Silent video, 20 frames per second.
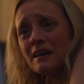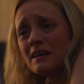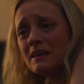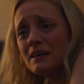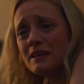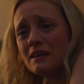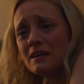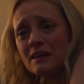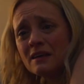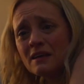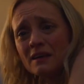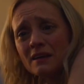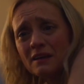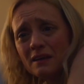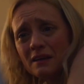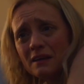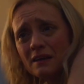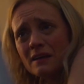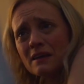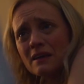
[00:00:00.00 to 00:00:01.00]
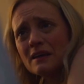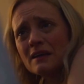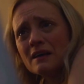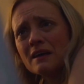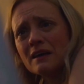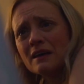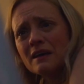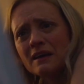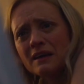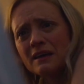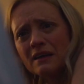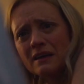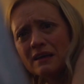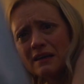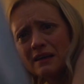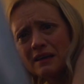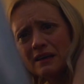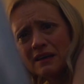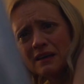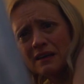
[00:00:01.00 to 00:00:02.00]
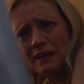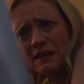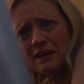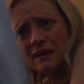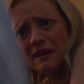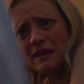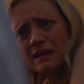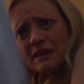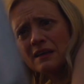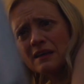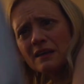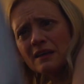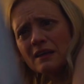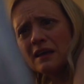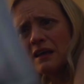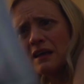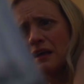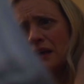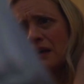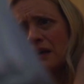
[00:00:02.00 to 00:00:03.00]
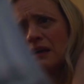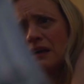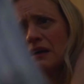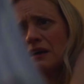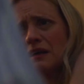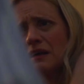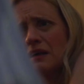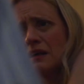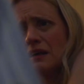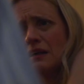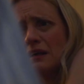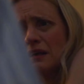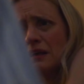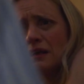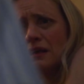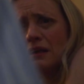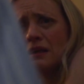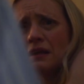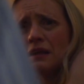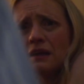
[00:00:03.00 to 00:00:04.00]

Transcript: [no speech]